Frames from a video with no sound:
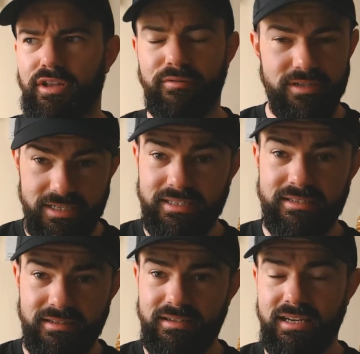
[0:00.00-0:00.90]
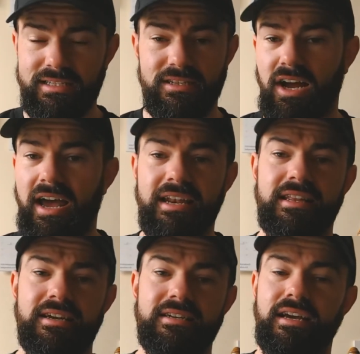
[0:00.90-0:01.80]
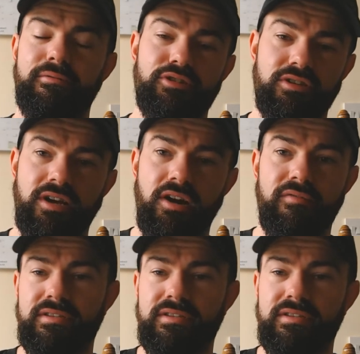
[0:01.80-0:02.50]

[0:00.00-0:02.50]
which is not anything I dealt with during COVID,